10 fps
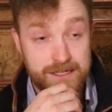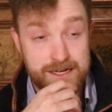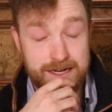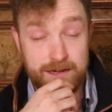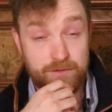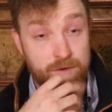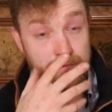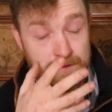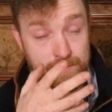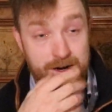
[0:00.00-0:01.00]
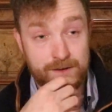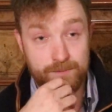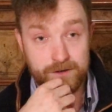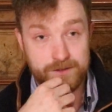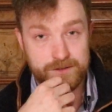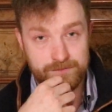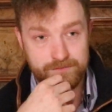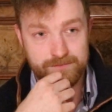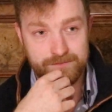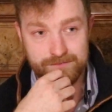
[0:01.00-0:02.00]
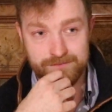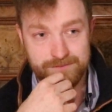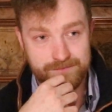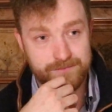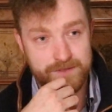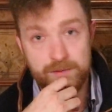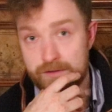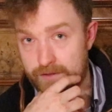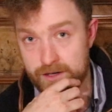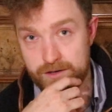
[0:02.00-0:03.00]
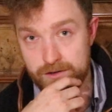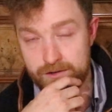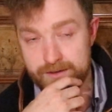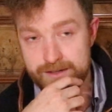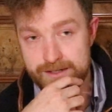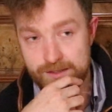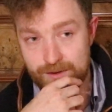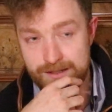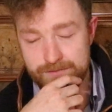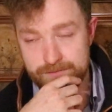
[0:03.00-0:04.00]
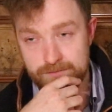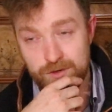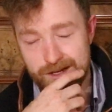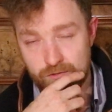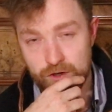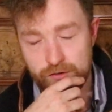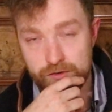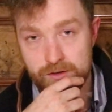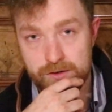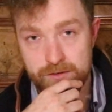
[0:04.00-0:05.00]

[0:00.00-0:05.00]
I removed the spark plugs. They were a funny colour as well, more like rust,